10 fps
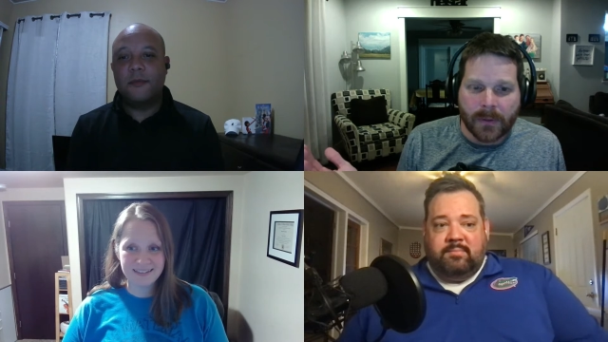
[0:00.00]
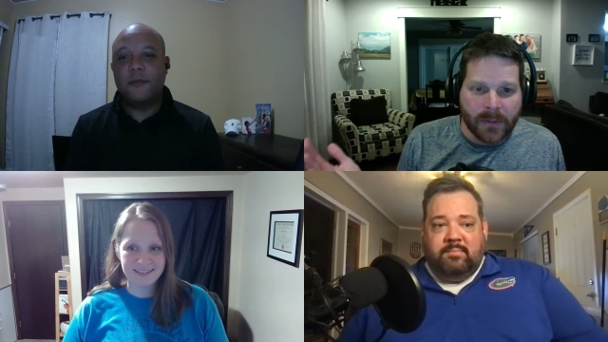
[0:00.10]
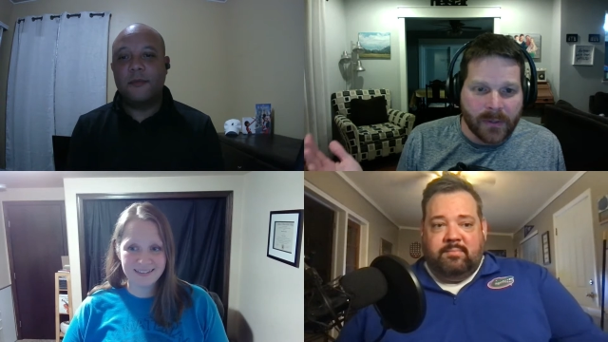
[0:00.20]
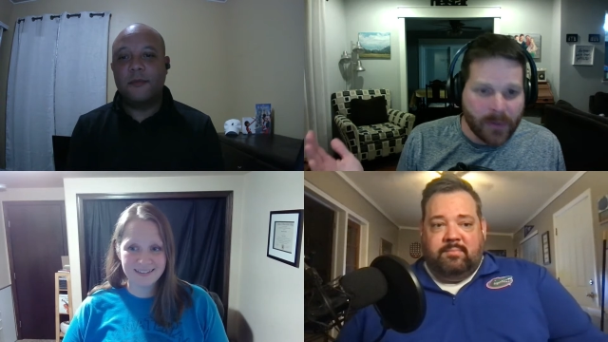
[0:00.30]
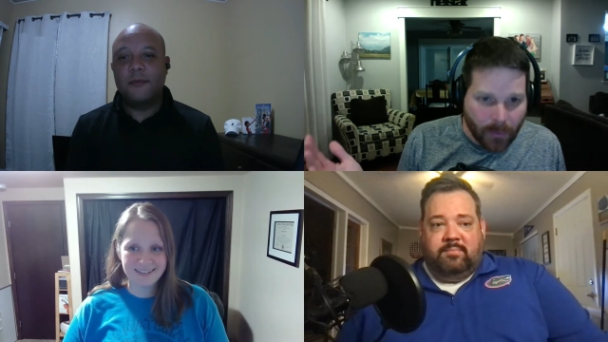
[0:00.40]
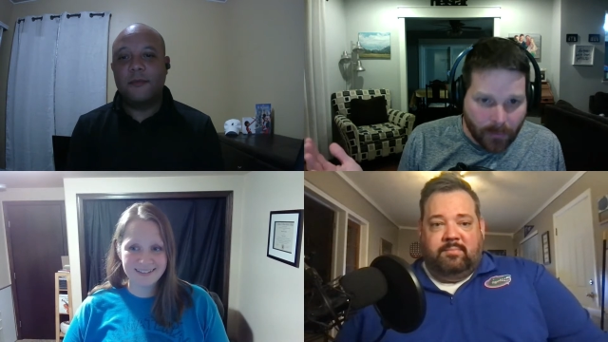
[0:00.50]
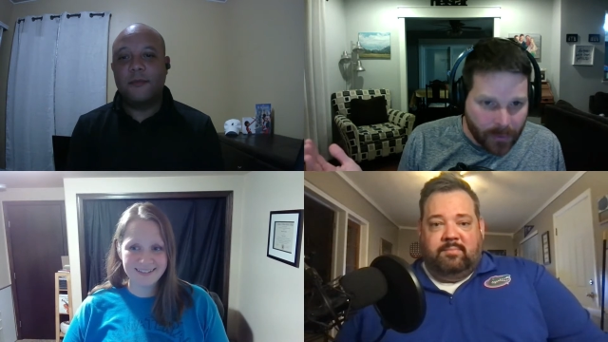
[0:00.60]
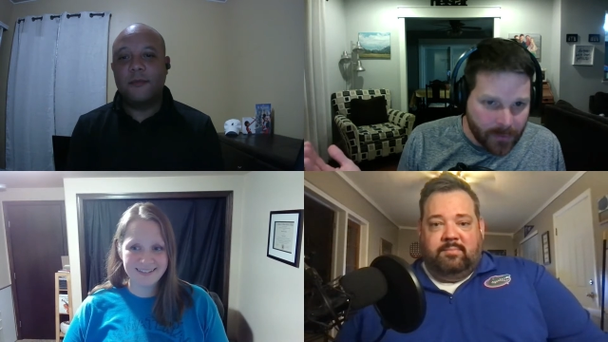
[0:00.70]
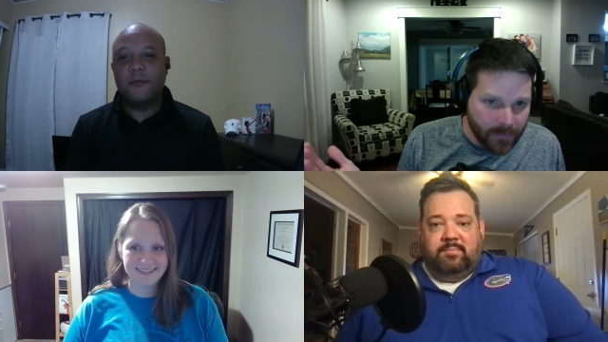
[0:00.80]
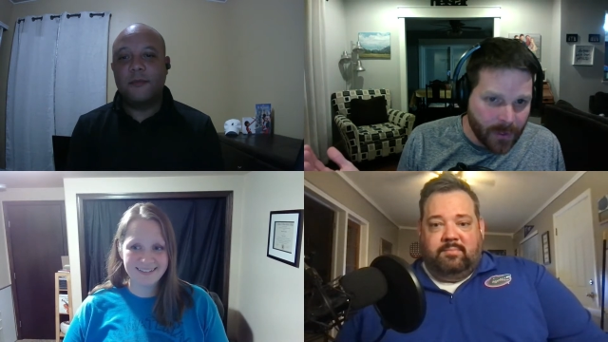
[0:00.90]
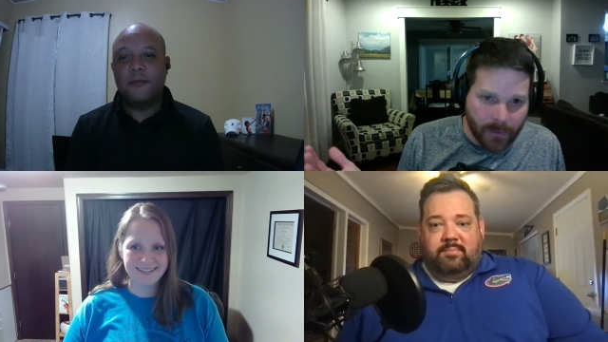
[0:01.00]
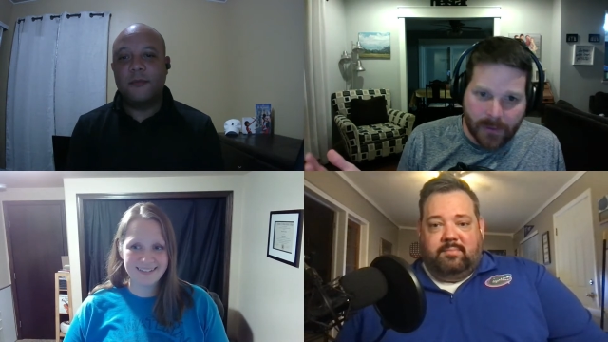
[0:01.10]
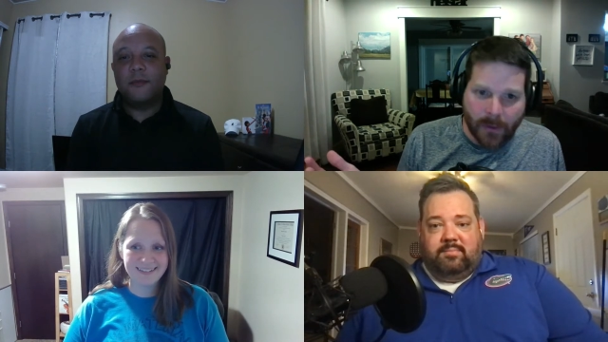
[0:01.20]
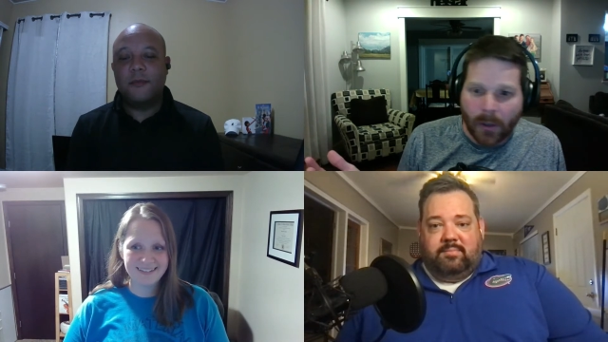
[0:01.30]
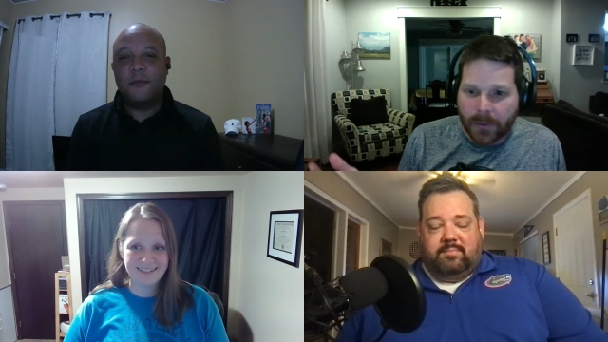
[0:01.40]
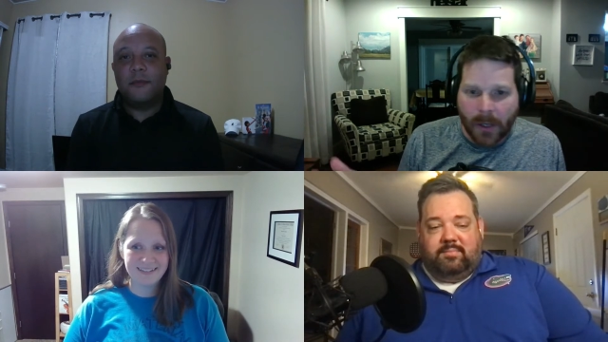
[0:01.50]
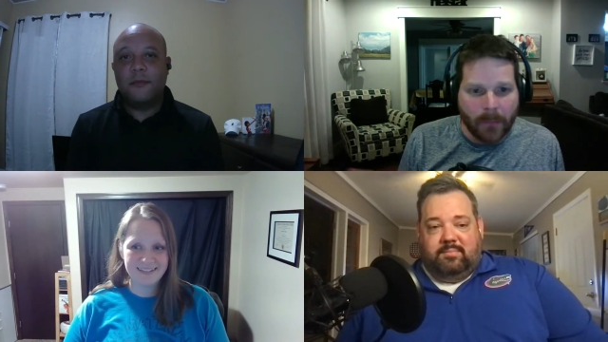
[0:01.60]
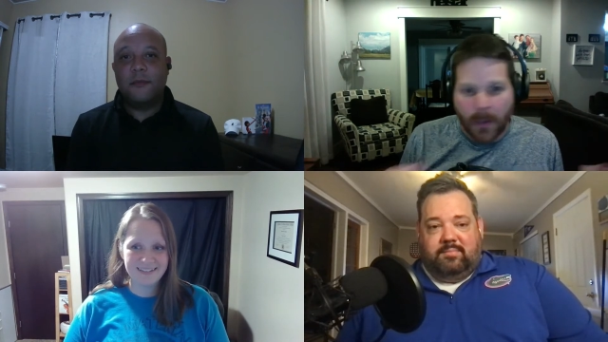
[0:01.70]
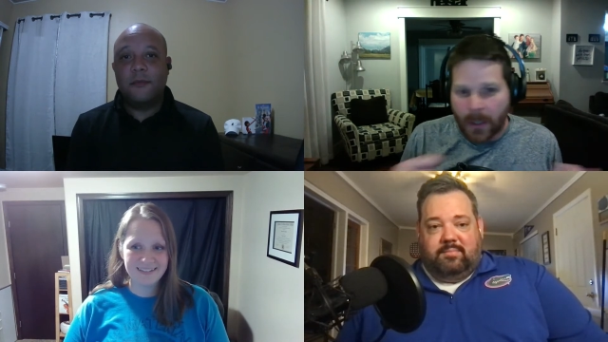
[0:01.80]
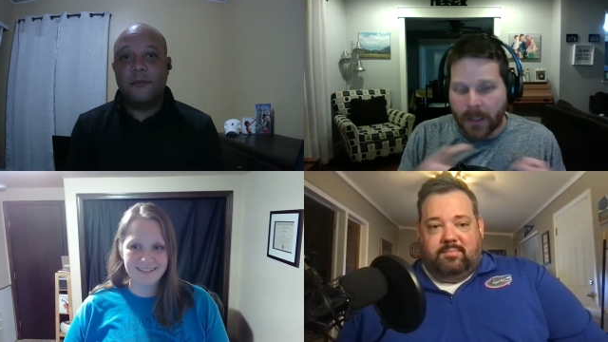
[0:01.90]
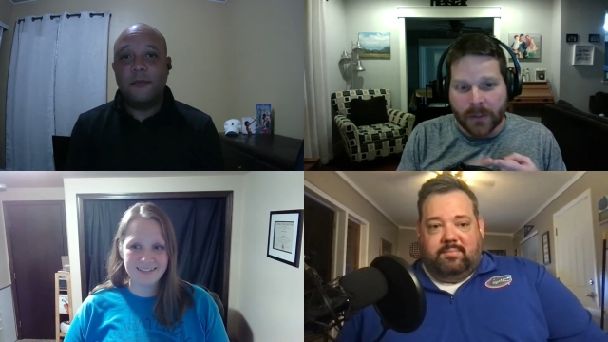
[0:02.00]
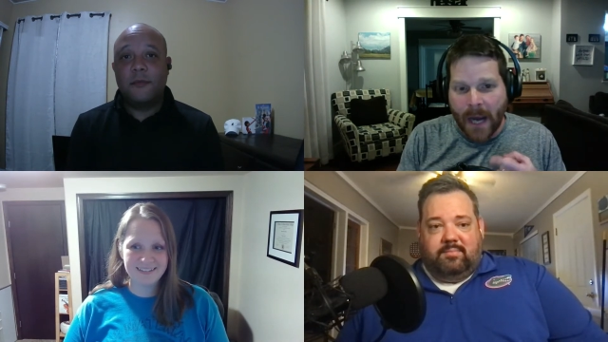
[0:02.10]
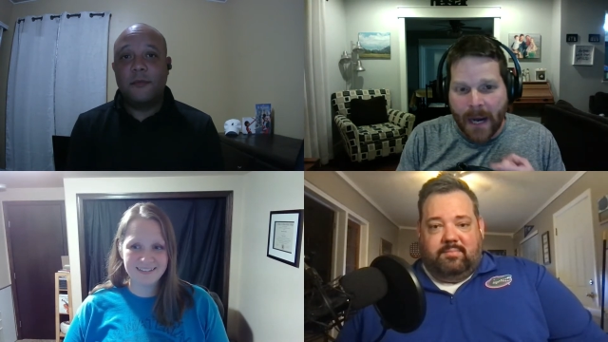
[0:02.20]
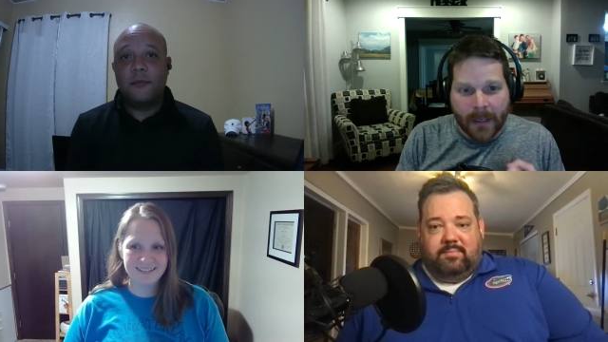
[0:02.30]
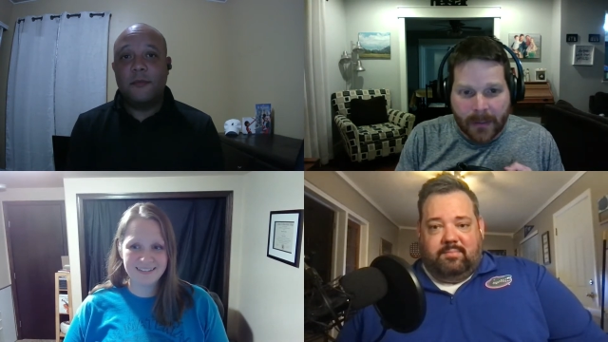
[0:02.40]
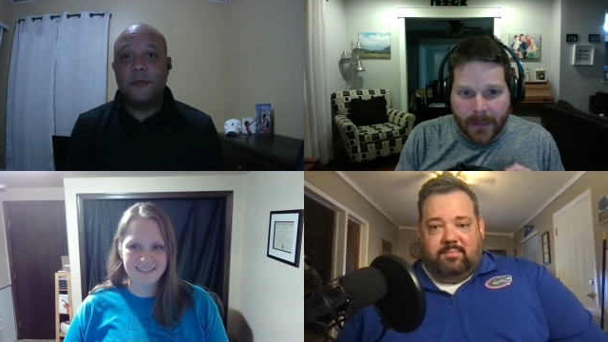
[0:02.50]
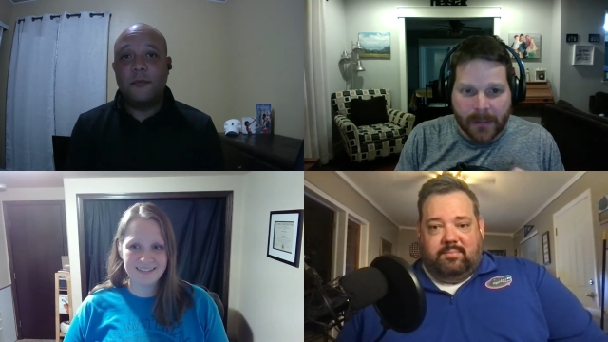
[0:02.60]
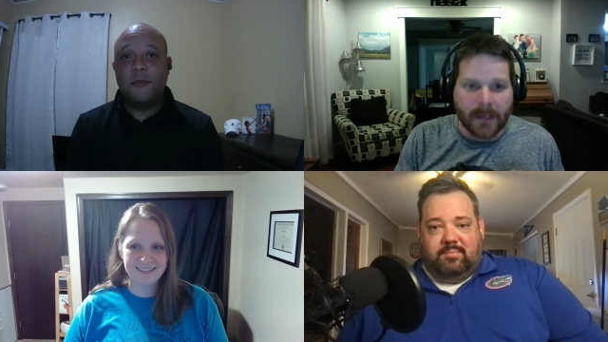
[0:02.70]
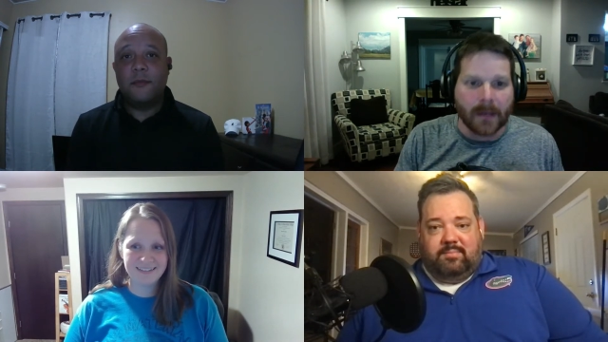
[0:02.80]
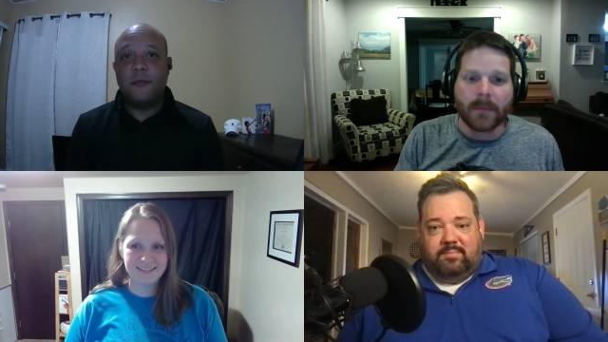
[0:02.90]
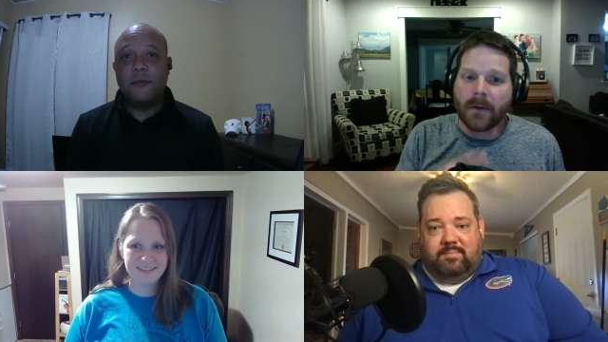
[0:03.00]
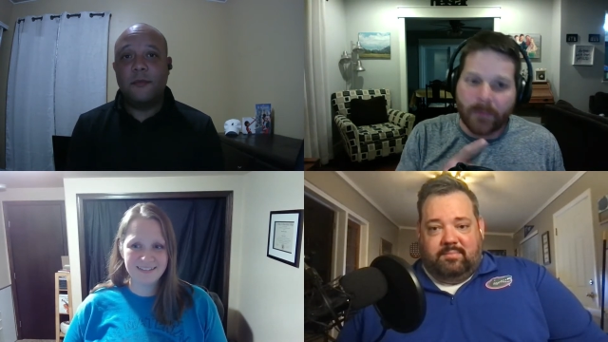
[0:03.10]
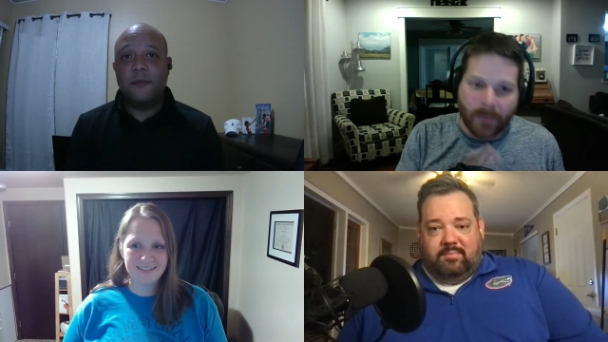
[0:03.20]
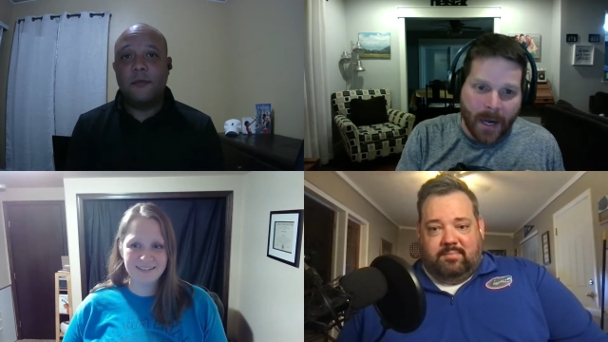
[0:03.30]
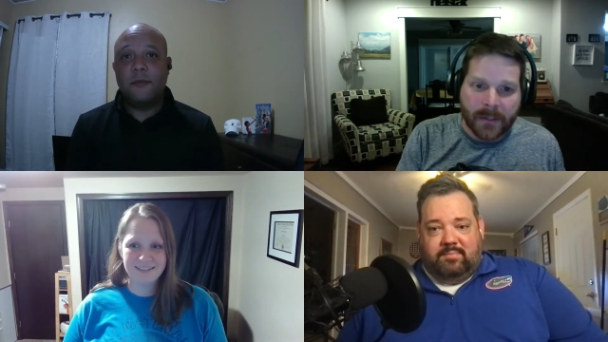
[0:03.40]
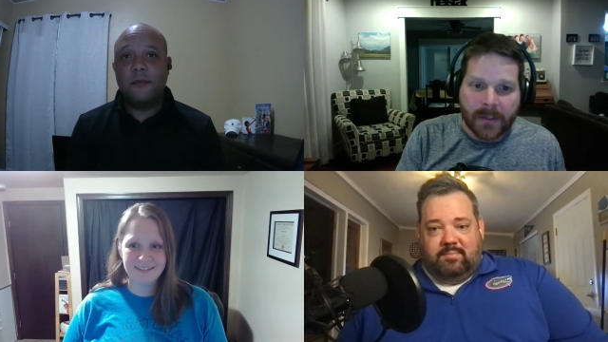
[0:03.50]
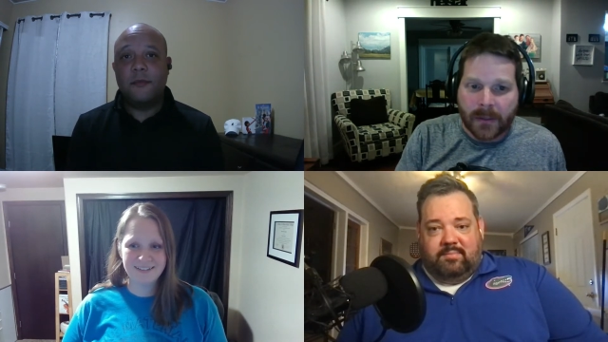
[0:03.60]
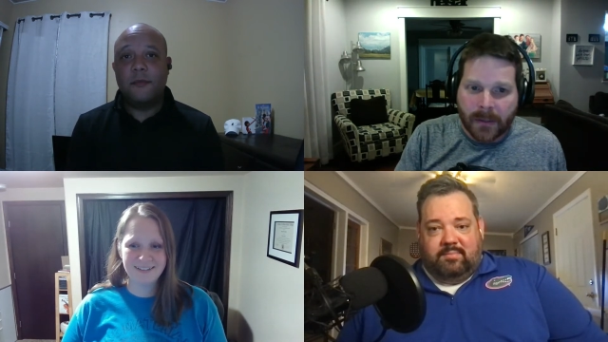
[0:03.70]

Speaker 1: These Circle Vision videos. They're all dumb. In China, that's dumb. France,